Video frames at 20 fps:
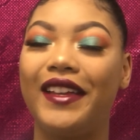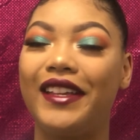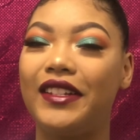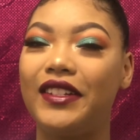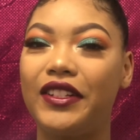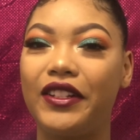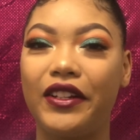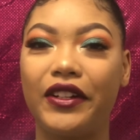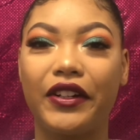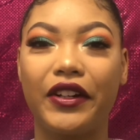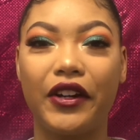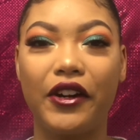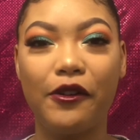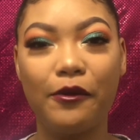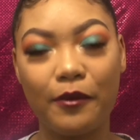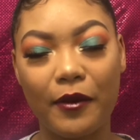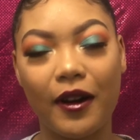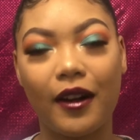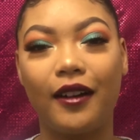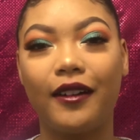It's your girl
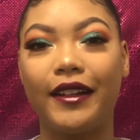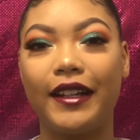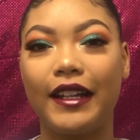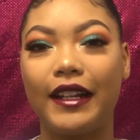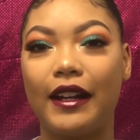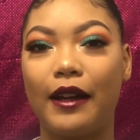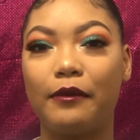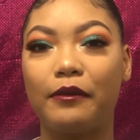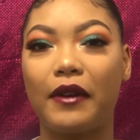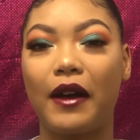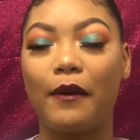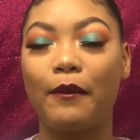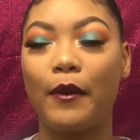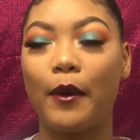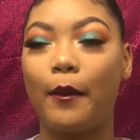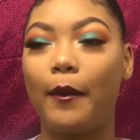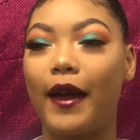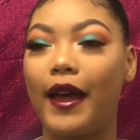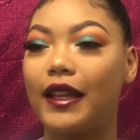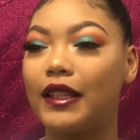Mohneyy, and I'm
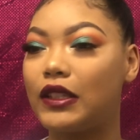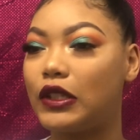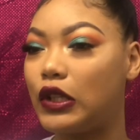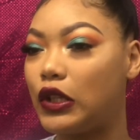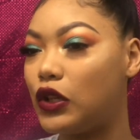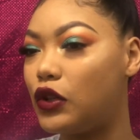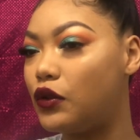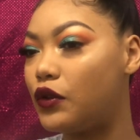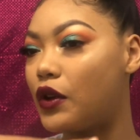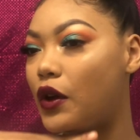coming back to,